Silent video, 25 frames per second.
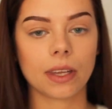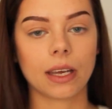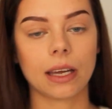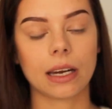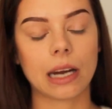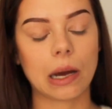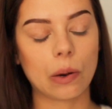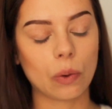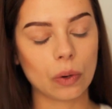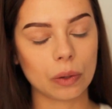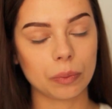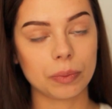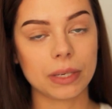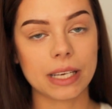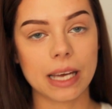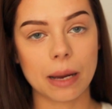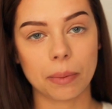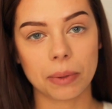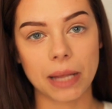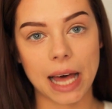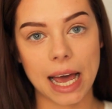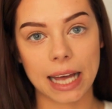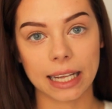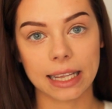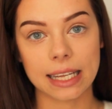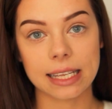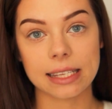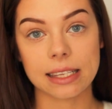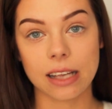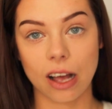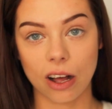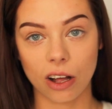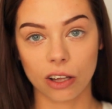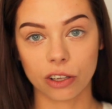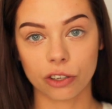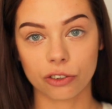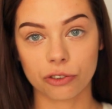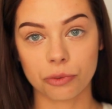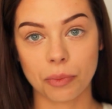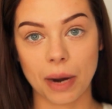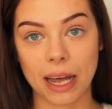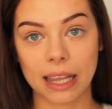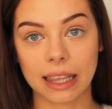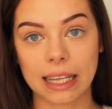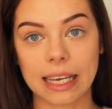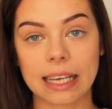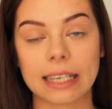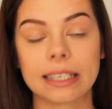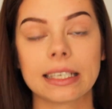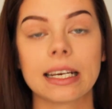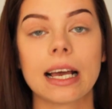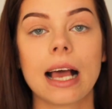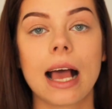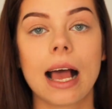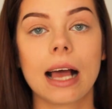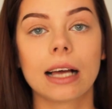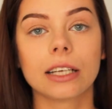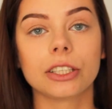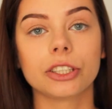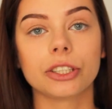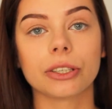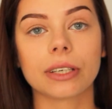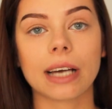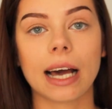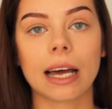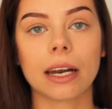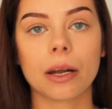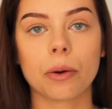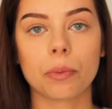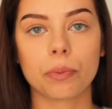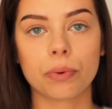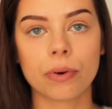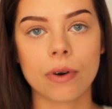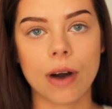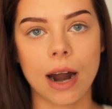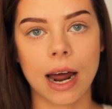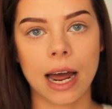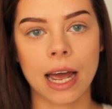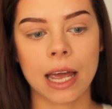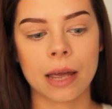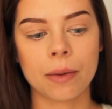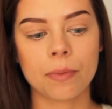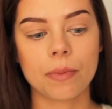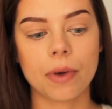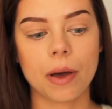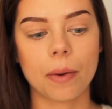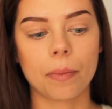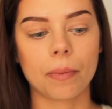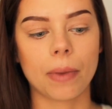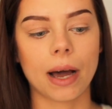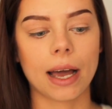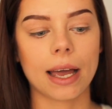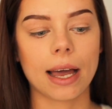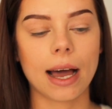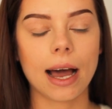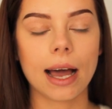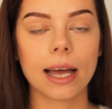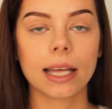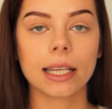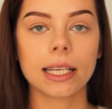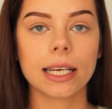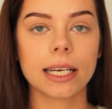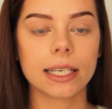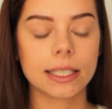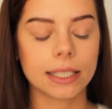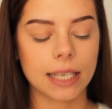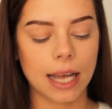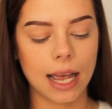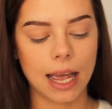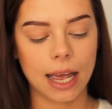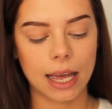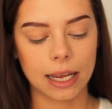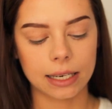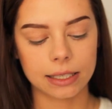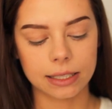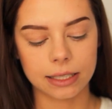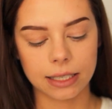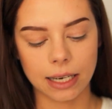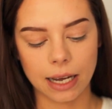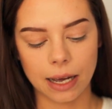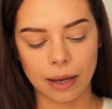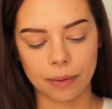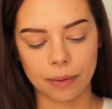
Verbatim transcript: and I will be applying this all over my lid to kind of prime my eyelid, and